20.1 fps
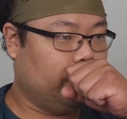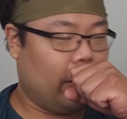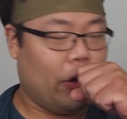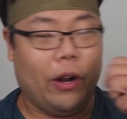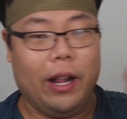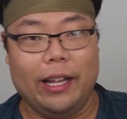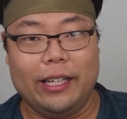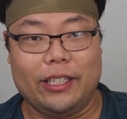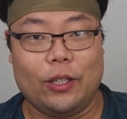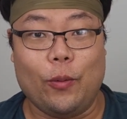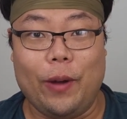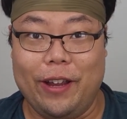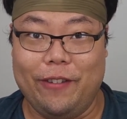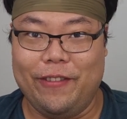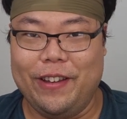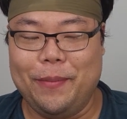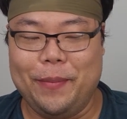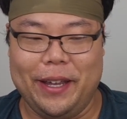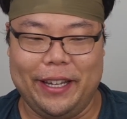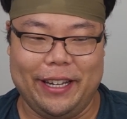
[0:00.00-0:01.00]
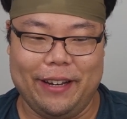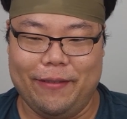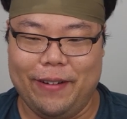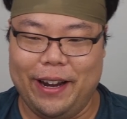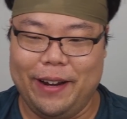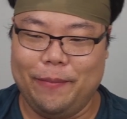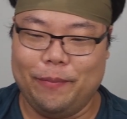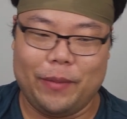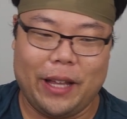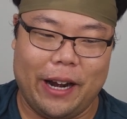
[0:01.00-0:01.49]
Or at least the way we make it,
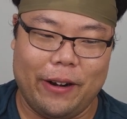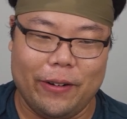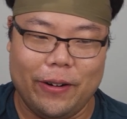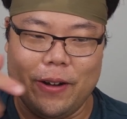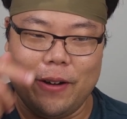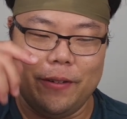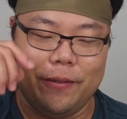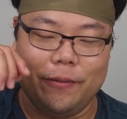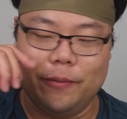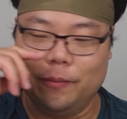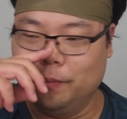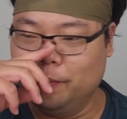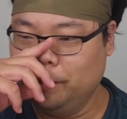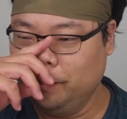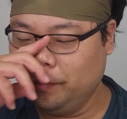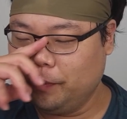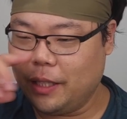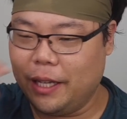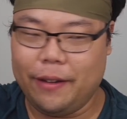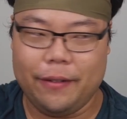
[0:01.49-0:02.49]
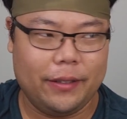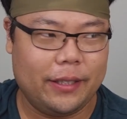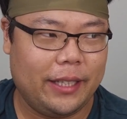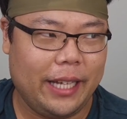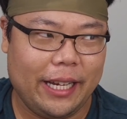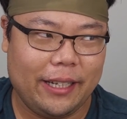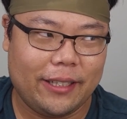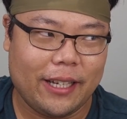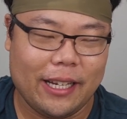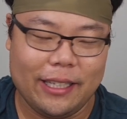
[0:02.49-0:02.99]
right? I don't know if
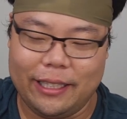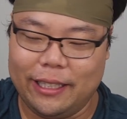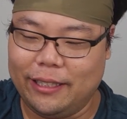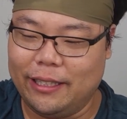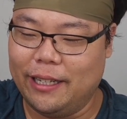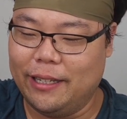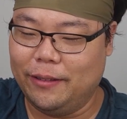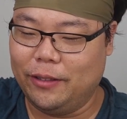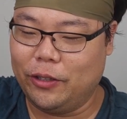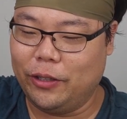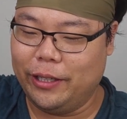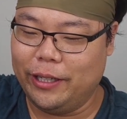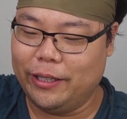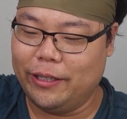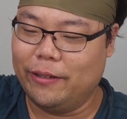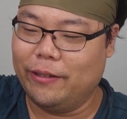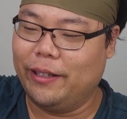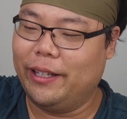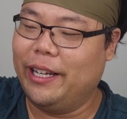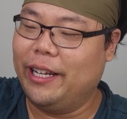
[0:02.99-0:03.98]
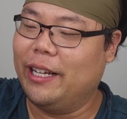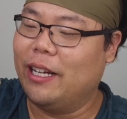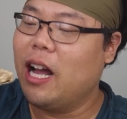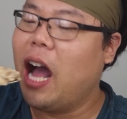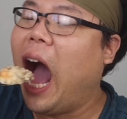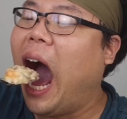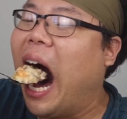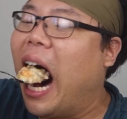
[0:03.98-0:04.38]
steak sauce is a traditional thing.